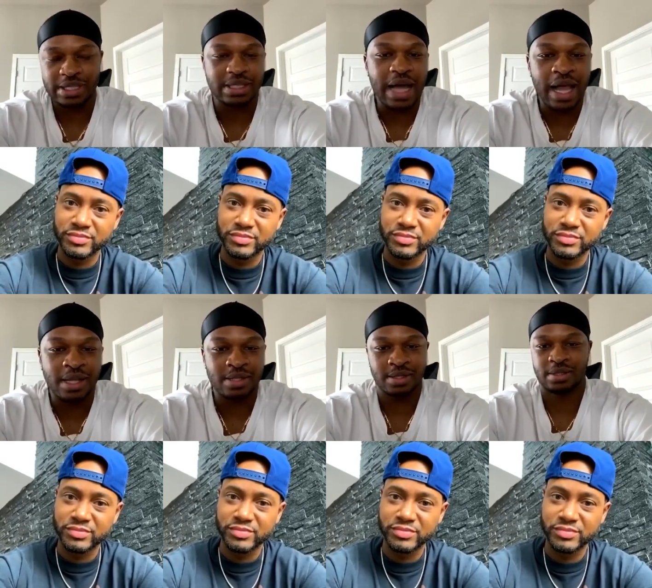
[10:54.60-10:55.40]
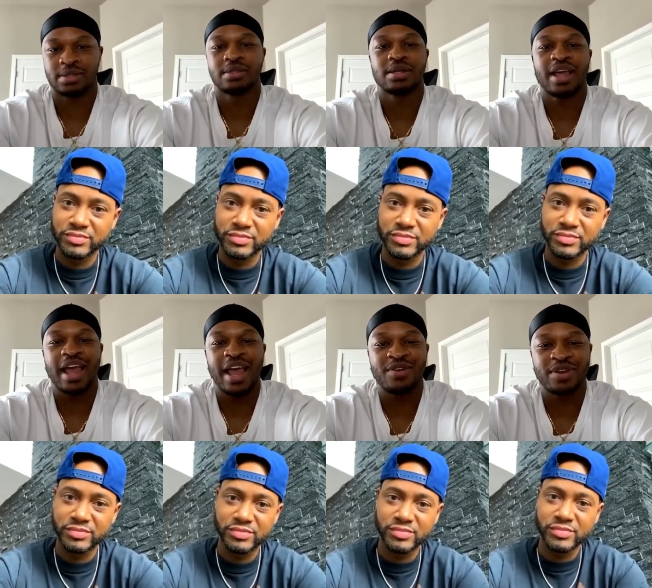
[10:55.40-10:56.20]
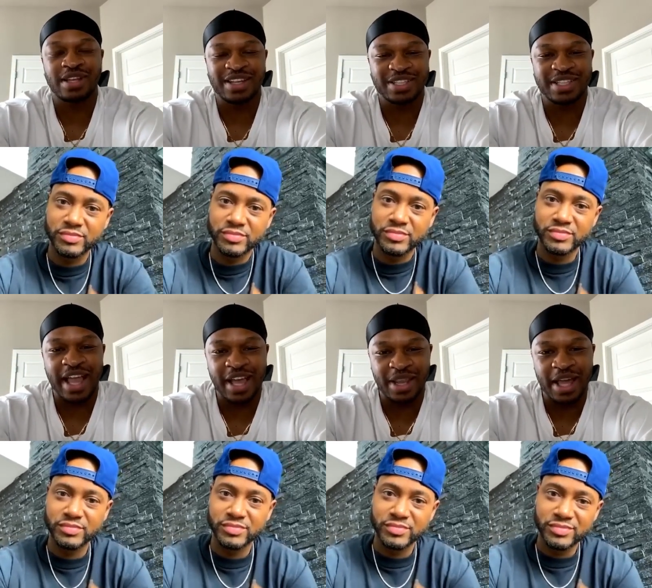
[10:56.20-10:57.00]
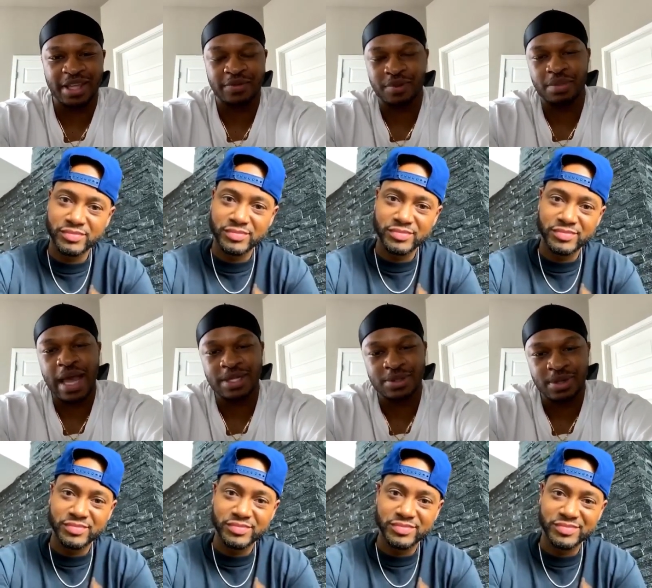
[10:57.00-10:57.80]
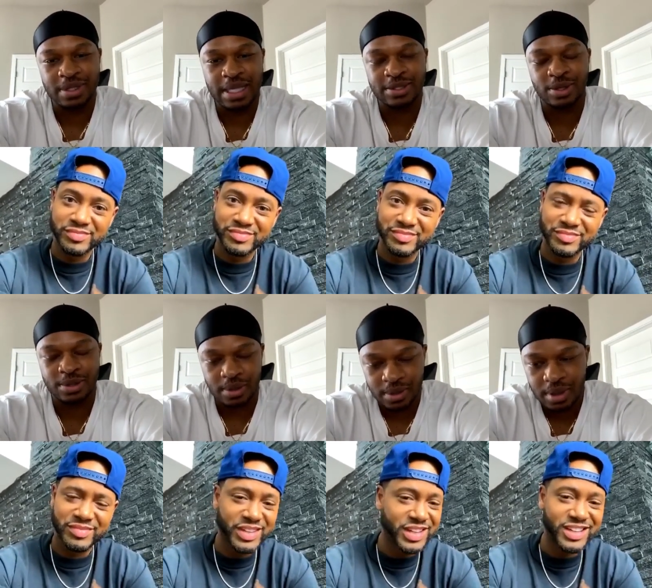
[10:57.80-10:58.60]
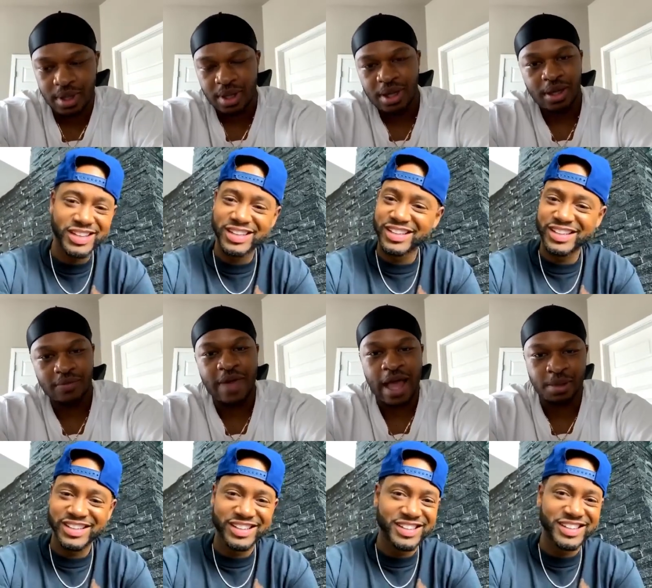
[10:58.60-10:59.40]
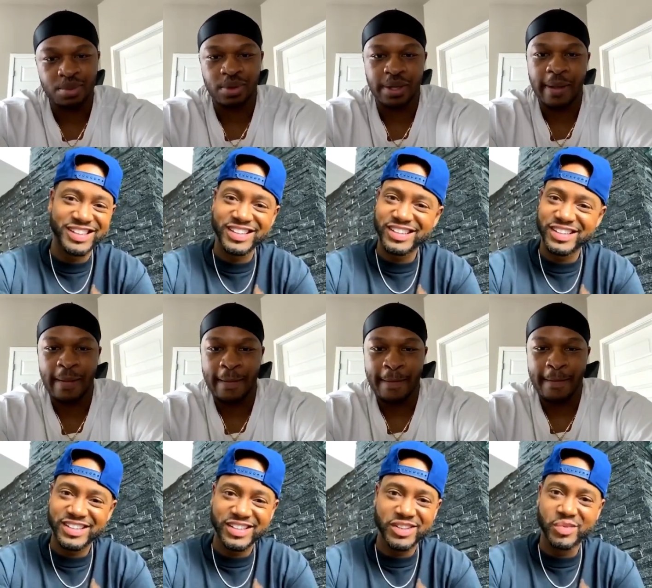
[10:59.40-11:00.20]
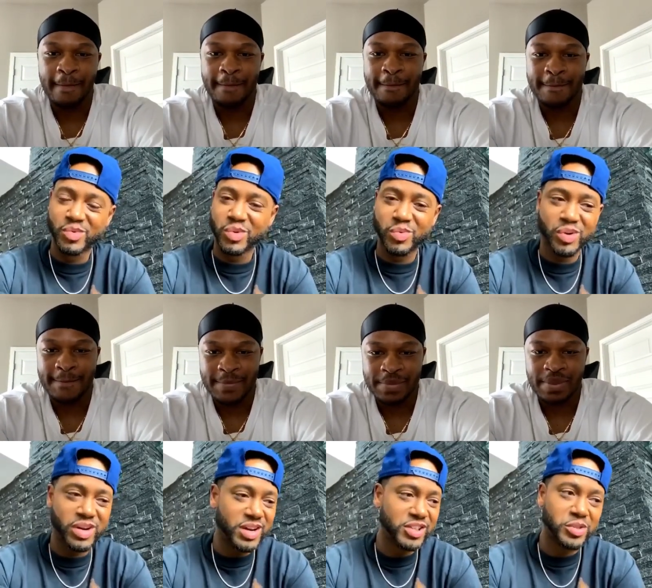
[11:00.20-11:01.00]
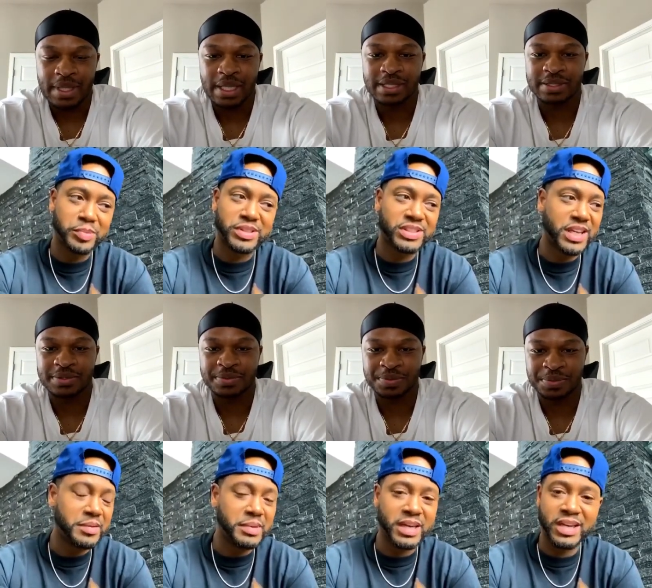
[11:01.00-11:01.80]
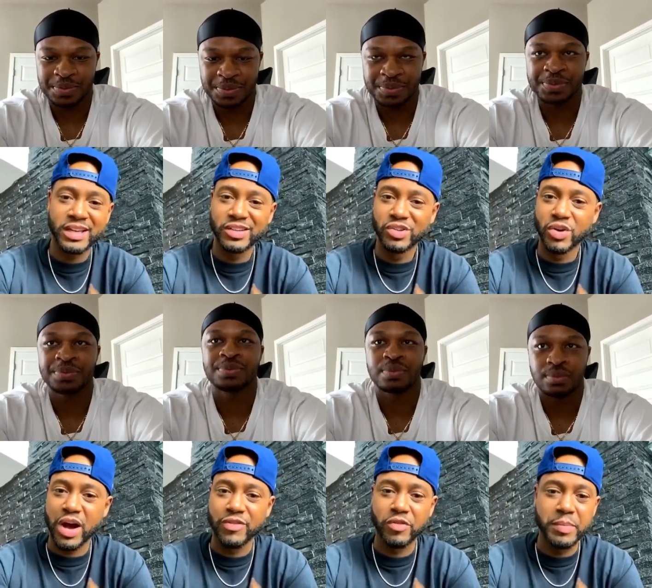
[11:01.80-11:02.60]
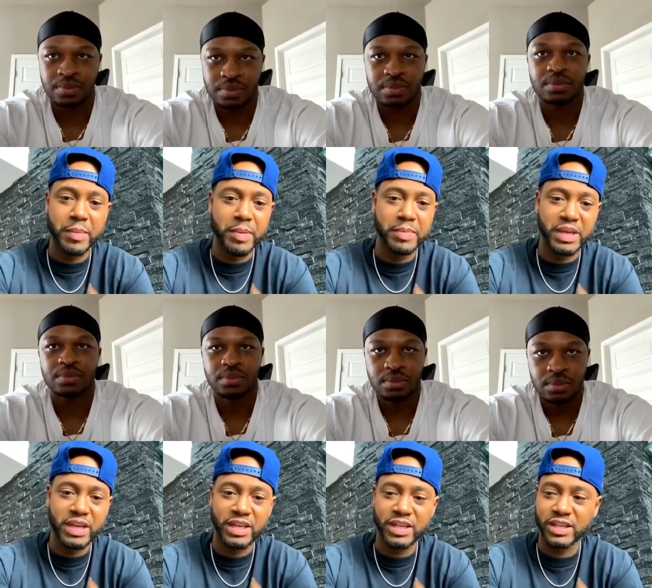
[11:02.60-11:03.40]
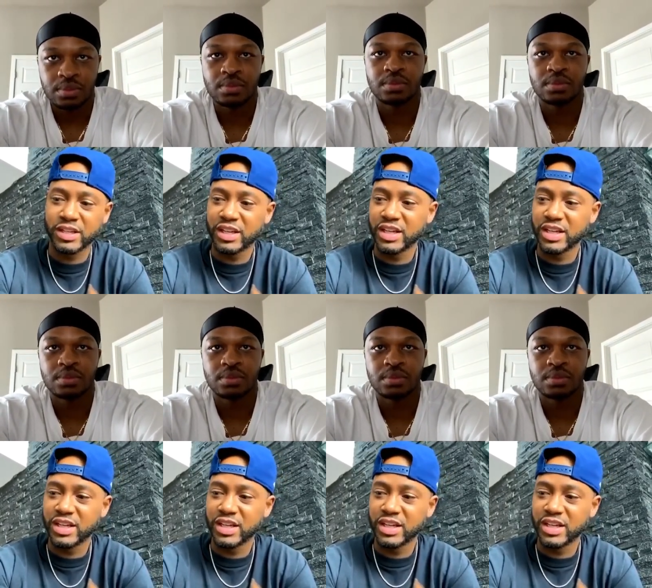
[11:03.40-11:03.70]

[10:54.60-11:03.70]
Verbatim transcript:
Speaker 1: your knowledge and really understand like different black stories, that's also a valid point.
Speaker 2: 100%, man. You know, I remember being in,